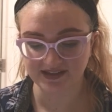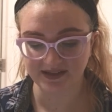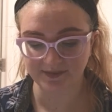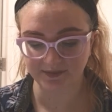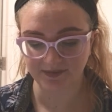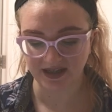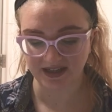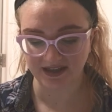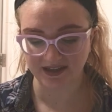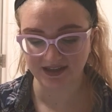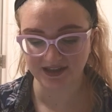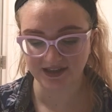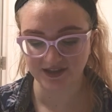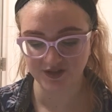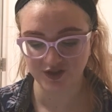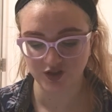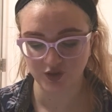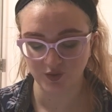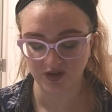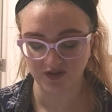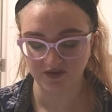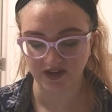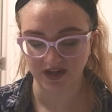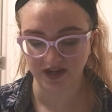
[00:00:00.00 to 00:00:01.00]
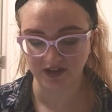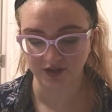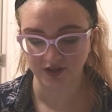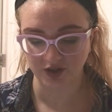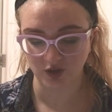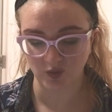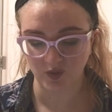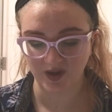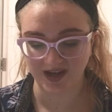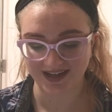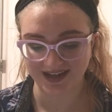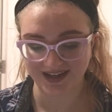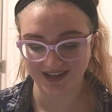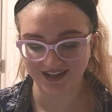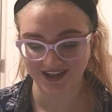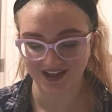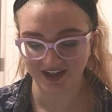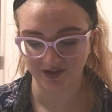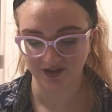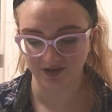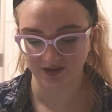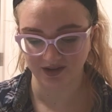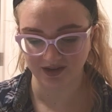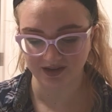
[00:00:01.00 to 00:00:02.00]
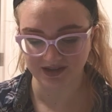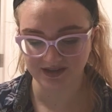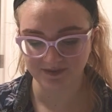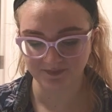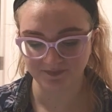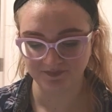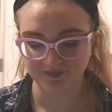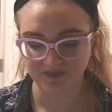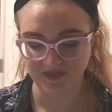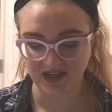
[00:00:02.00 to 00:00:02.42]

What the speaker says: and methods to evaluate adherence.